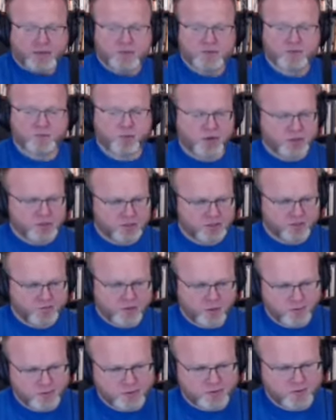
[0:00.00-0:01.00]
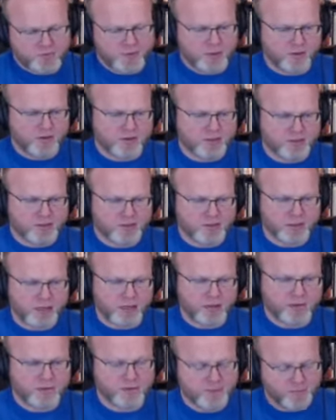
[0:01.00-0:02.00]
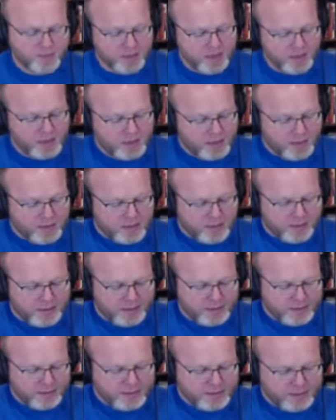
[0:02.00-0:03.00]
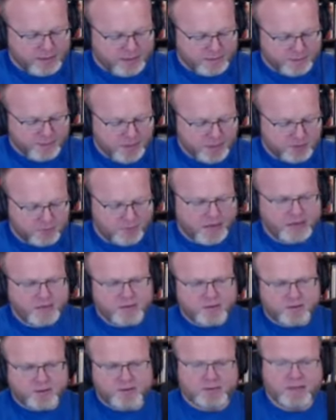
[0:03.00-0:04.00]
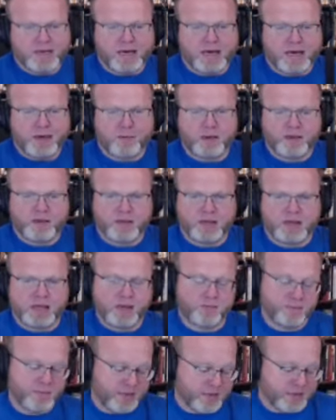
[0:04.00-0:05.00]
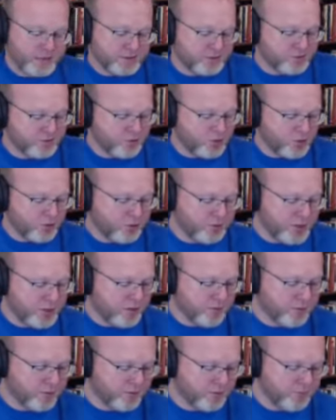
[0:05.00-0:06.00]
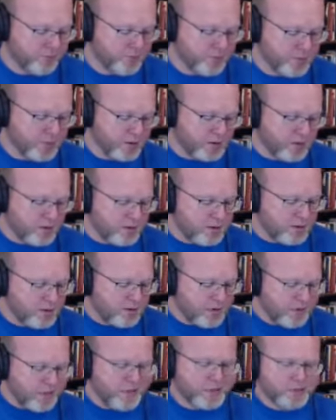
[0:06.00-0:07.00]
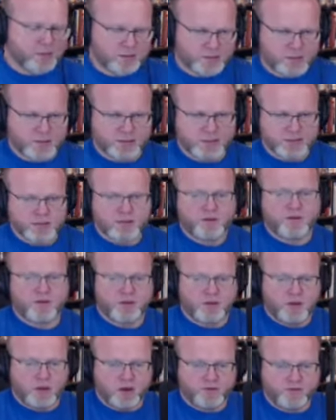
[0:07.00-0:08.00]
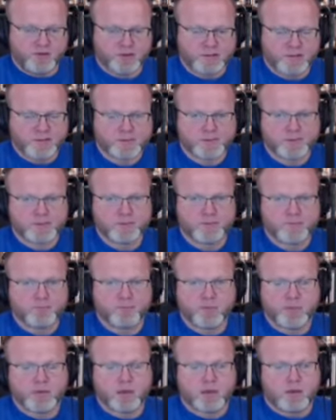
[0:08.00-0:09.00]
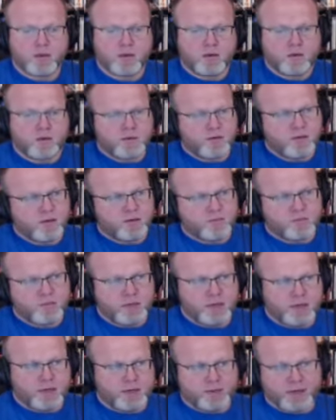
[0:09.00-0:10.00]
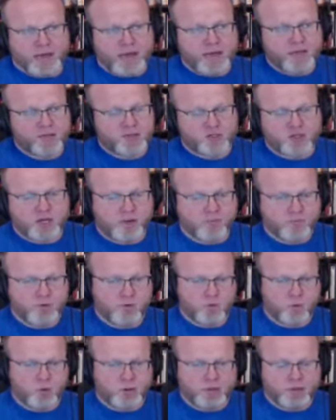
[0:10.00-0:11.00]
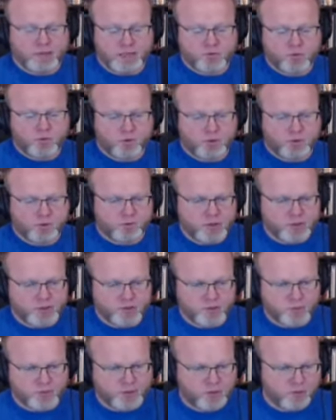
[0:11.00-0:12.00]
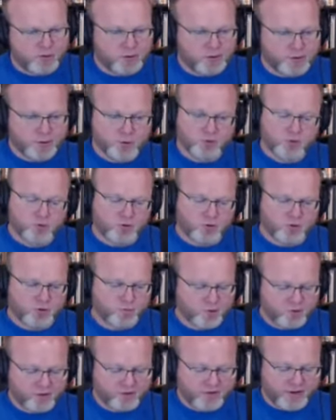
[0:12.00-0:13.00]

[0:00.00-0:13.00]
inspiration of the Holy Spirit, this account. And he's writing to this guy by the name, as he's called here, Excellent Theophilus. Acts chapter 1, and that's one of the reasons we know that Luke wrote the book of